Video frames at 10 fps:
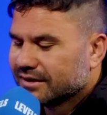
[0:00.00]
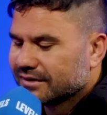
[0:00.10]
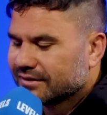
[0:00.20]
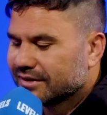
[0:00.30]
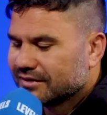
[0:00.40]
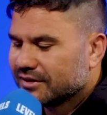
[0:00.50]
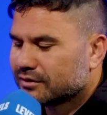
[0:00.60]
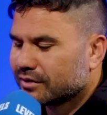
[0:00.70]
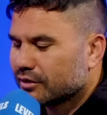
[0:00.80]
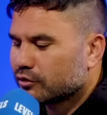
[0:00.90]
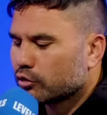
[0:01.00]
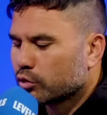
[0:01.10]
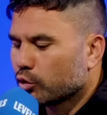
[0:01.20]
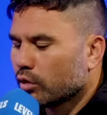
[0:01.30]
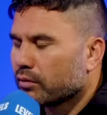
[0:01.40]
There's
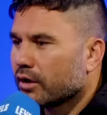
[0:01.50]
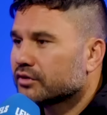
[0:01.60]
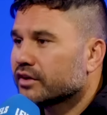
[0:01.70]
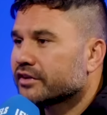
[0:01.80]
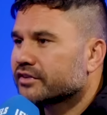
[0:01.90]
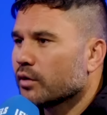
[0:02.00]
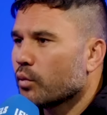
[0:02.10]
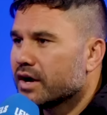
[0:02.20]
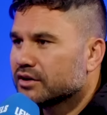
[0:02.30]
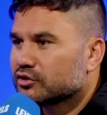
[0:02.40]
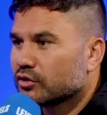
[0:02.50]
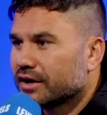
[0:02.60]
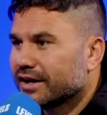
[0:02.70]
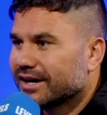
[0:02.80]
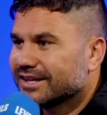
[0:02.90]
thought process that Wayne's trying
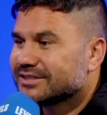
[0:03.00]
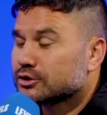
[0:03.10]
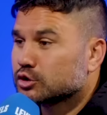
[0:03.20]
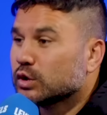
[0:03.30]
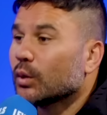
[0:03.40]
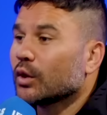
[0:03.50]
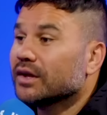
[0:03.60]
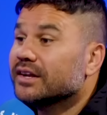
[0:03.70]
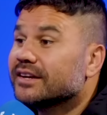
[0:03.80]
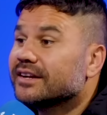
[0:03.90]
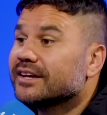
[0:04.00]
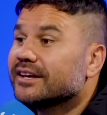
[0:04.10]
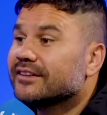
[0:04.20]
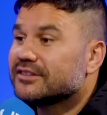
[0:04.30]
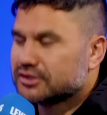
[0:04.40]
to stall it.
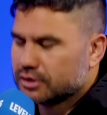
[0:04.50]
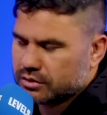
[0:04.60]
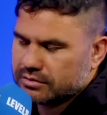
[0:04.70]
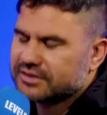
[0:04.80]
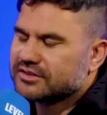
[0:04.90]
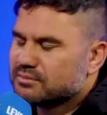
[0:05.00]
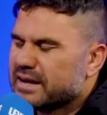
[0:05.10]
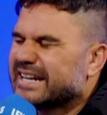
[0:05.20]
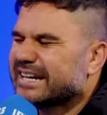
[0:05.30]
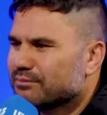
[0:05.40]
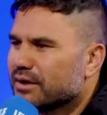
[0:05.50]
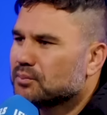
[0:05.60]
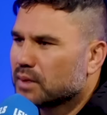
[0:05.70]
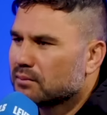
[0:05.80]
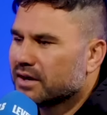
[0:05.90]
This is
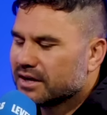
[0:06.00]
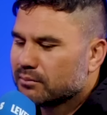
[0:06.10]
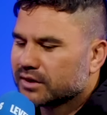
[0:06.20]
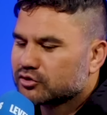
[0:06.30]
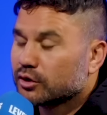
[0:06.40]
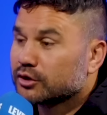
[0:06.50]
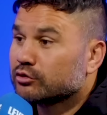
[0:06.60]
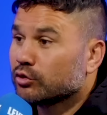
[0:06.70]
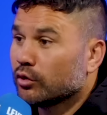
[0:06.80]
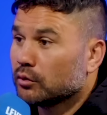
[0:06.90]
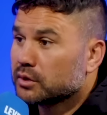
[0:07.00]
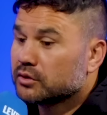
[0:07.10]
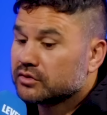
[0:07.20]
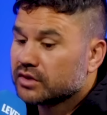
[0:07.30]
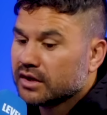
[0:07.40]
trying to stall it,
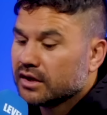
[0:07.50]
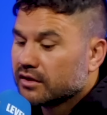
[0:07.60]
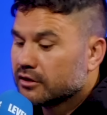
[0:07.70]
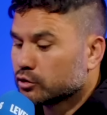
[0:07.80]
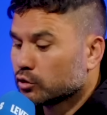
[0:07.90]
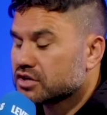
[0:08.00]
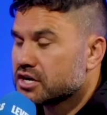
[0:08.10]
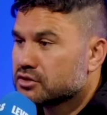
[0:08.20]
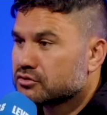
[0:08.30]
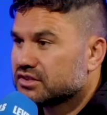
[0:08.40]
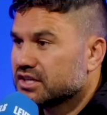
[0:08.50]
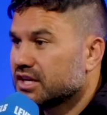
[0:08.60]
because there's also interest in